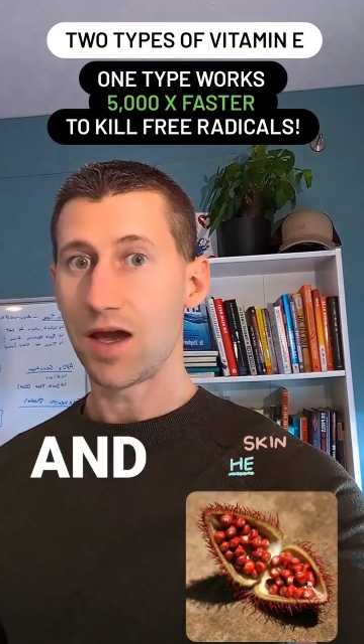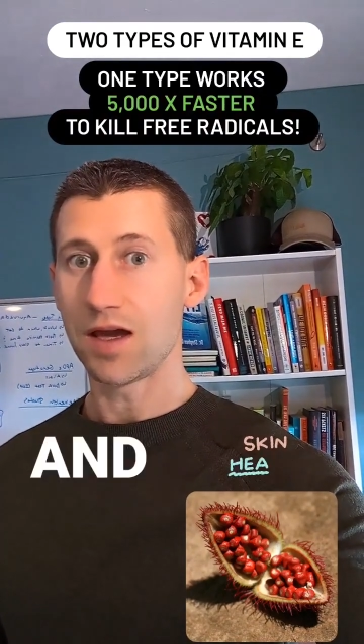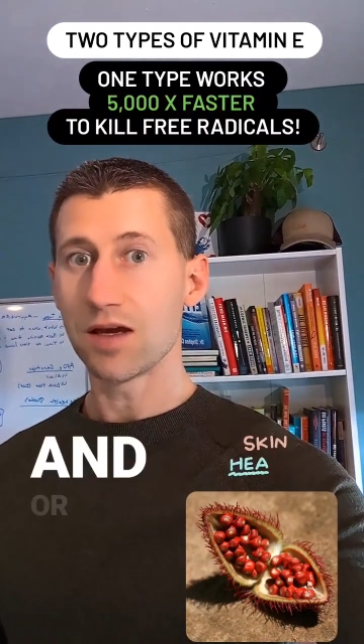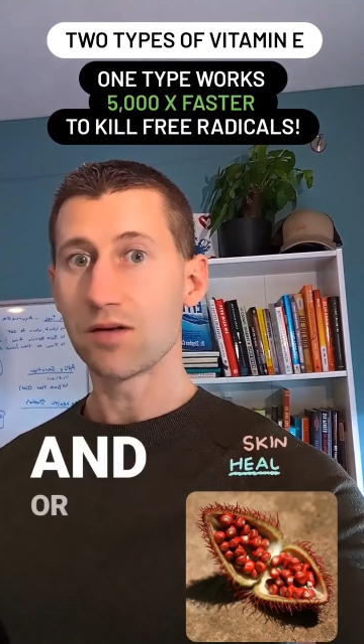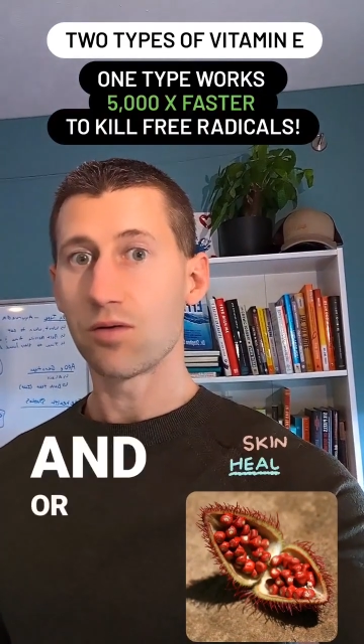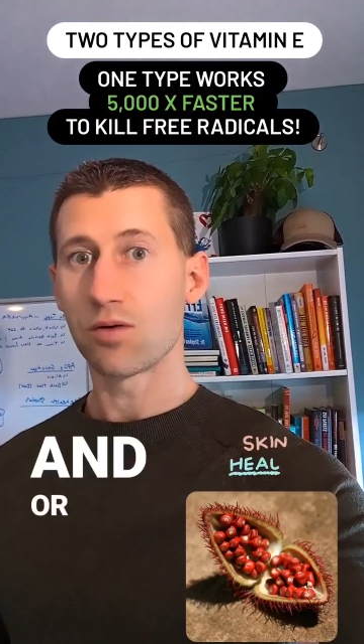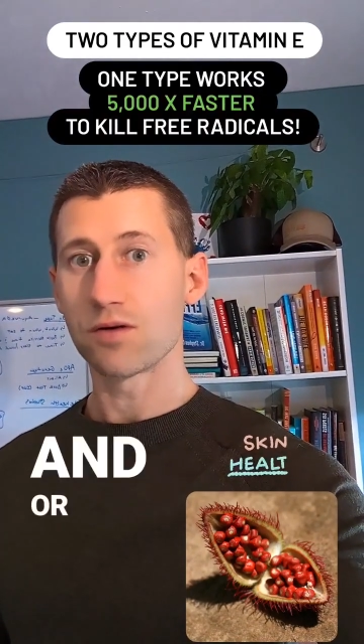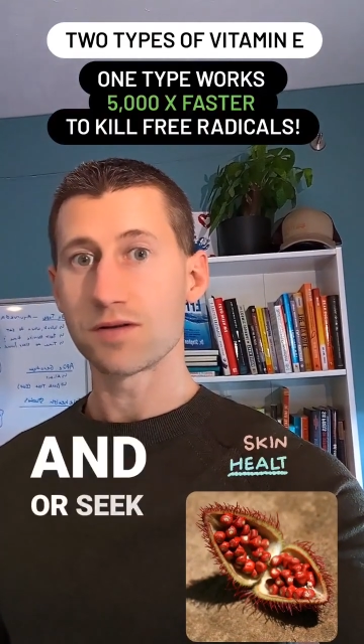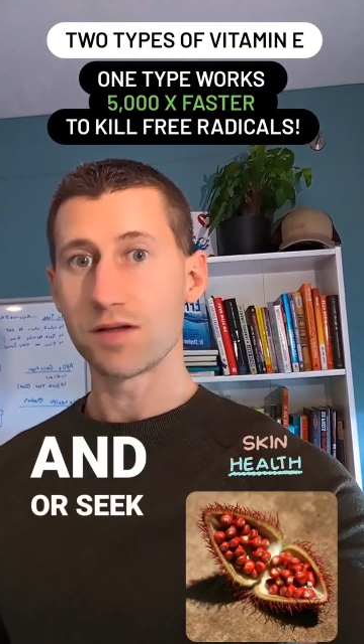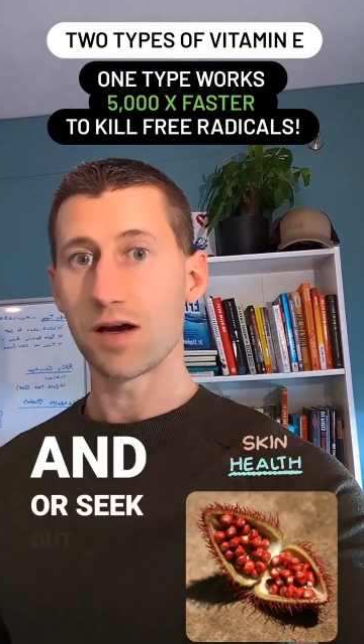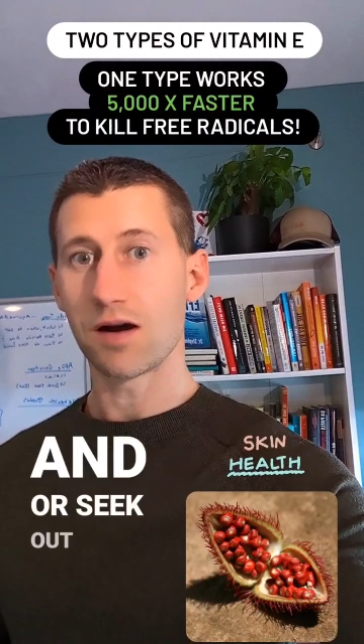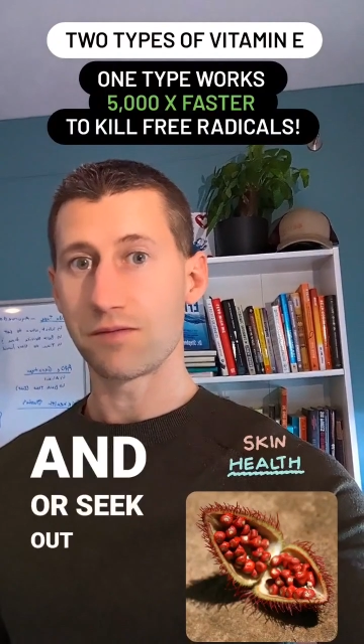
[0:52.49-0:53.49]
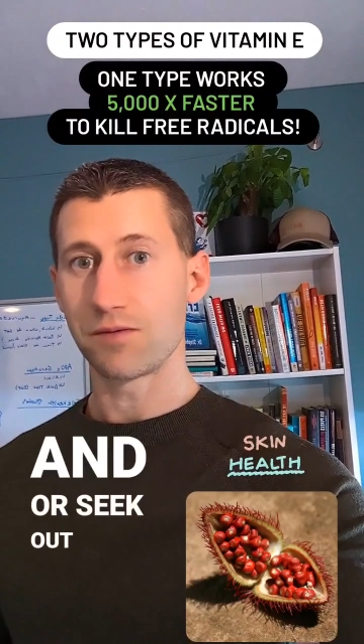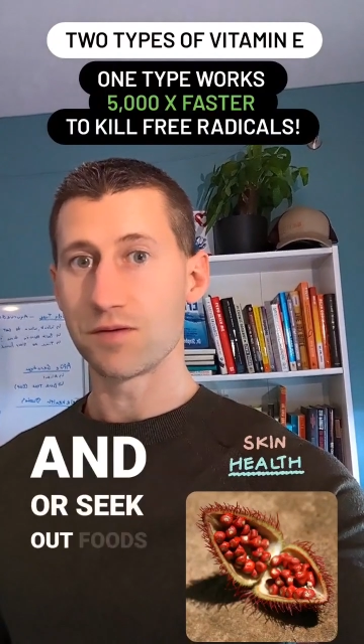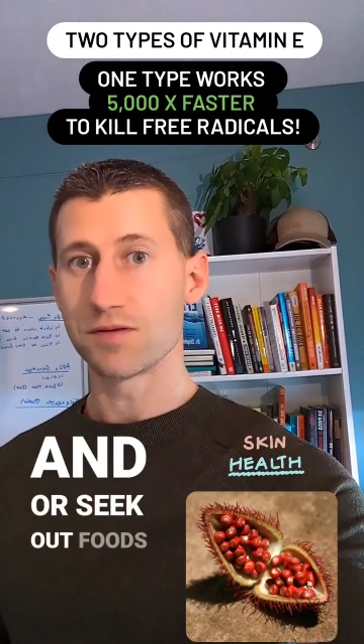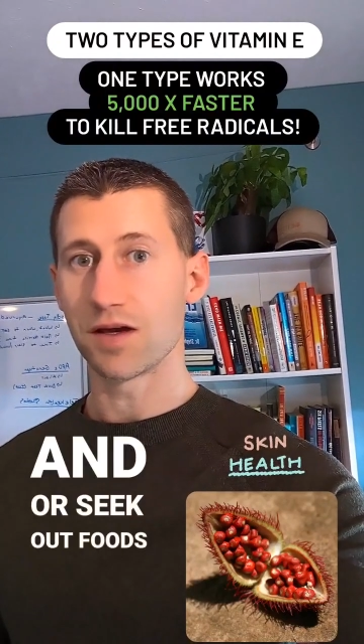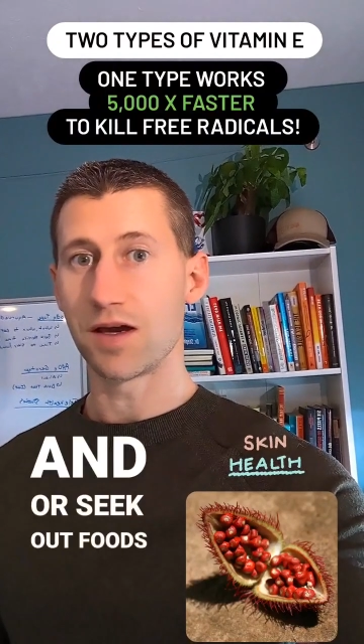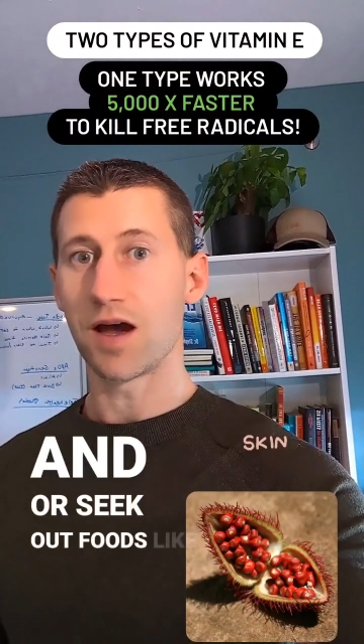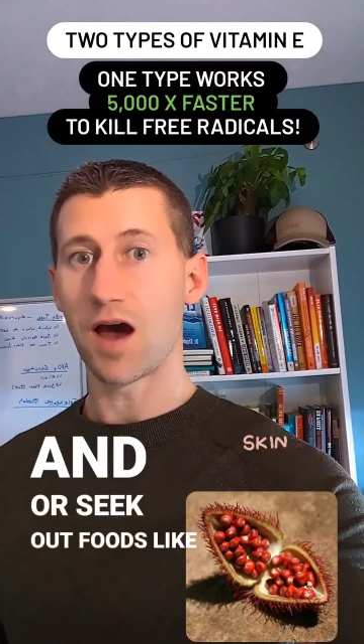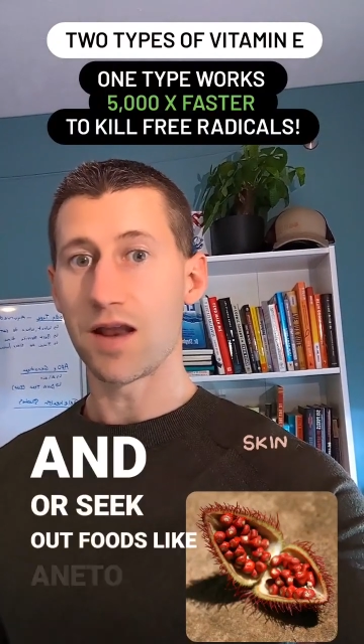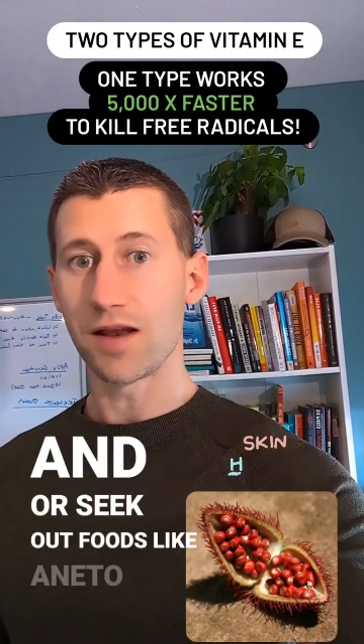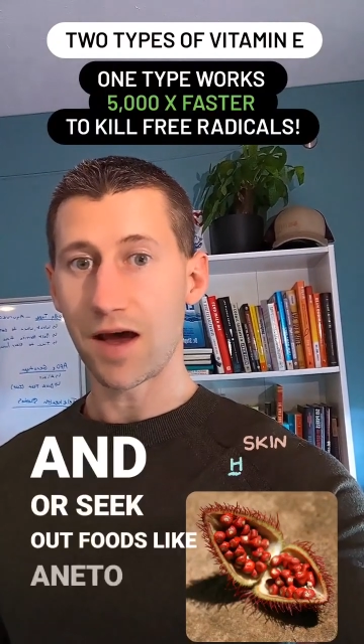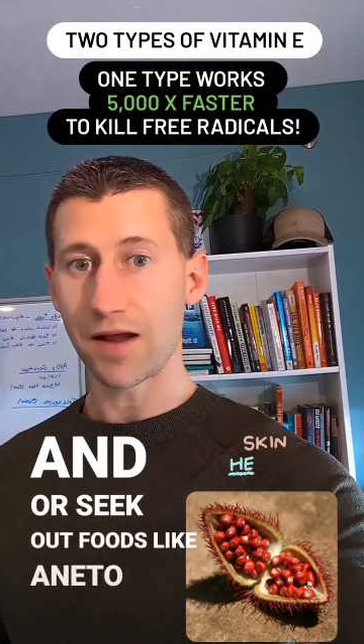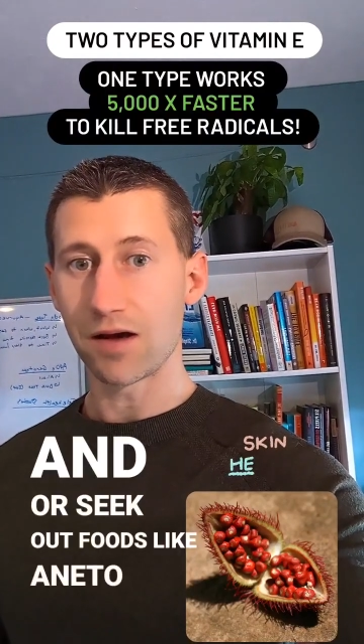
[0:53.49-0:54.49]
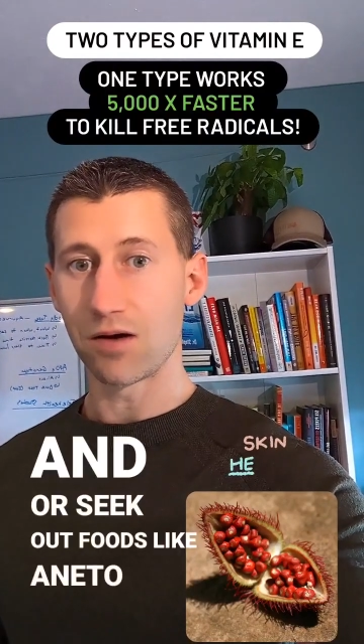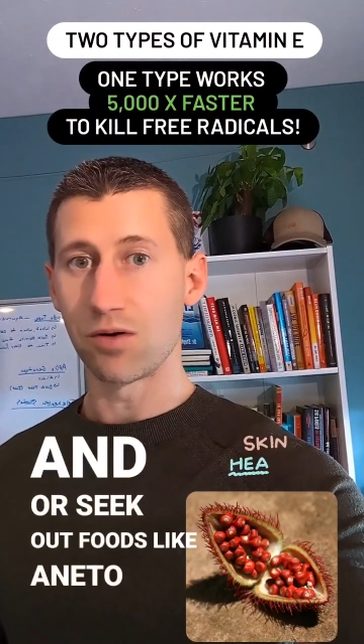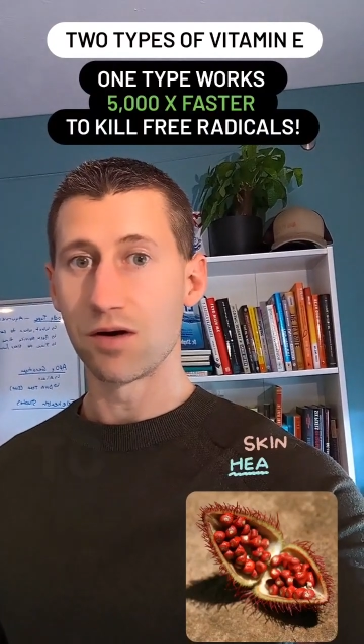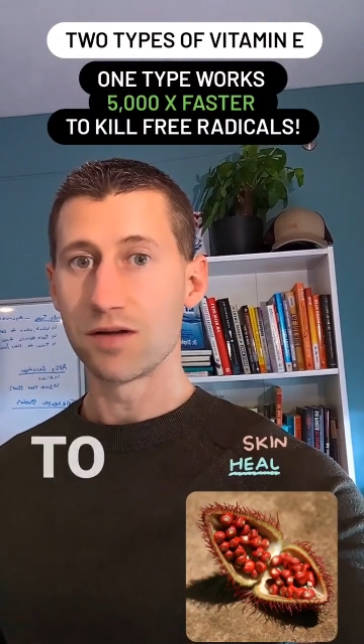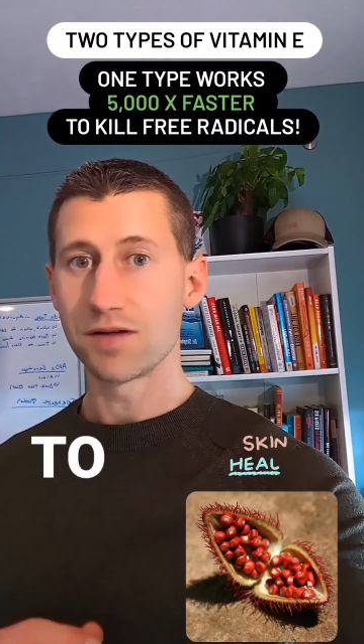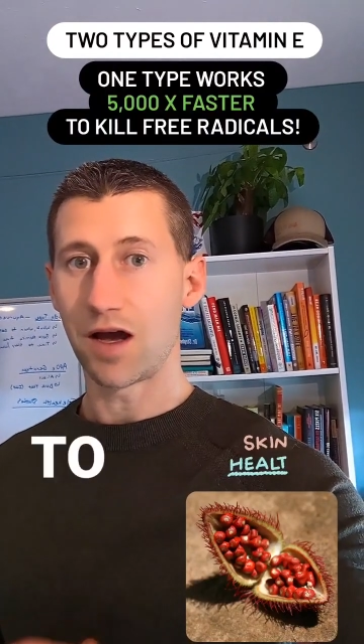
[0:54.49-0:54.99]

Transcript: and or seek out foods like annatto